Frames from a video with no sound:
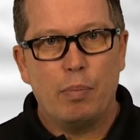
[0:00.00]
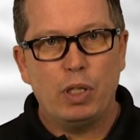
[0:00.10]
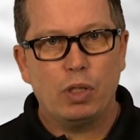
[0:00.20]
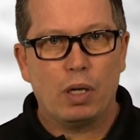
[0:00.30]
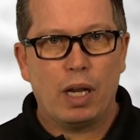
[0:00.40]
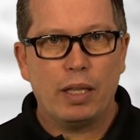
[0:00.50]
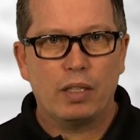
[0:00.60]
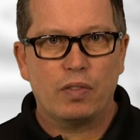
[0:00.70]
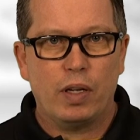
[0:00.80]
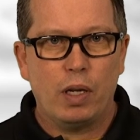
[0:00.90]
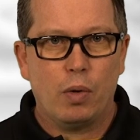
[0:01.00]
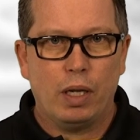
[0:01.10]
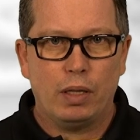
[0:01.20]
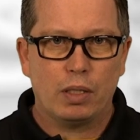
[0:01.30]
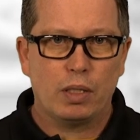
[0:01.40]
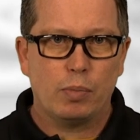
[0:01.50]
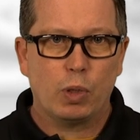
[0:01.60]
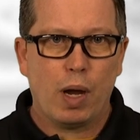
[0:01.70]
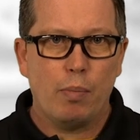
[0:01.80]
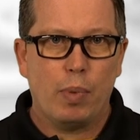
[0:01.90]
Be sure to like this video and hit the
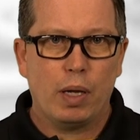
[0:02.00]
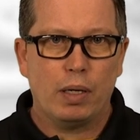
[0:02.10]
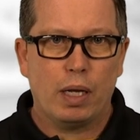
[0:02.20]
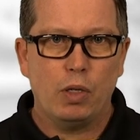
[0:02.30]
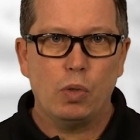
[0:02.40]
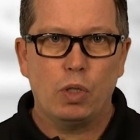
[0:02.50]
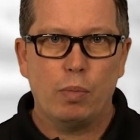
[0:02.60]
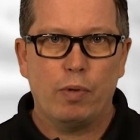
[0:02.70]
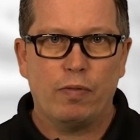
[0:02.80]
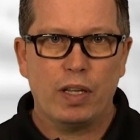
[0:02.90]
subscribe button on YouTube and